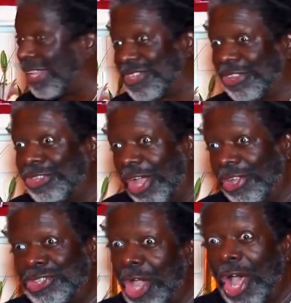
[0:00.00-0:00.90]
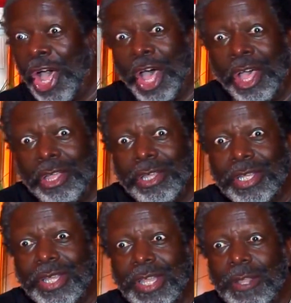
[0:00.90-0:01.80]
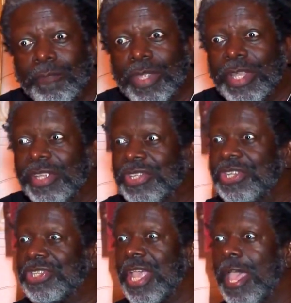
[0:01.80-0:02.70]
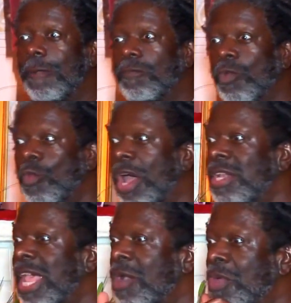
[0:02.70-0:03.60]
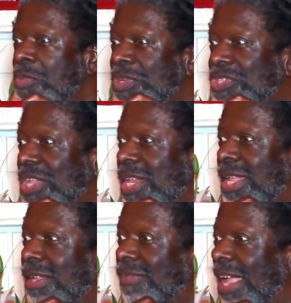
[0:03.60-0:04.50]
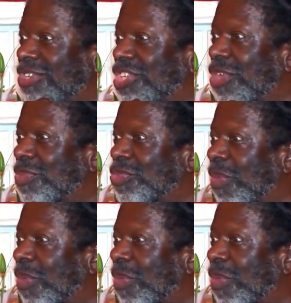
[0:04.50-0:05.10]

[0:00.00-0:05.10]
I said, duh. She said, one day we were sitting and she was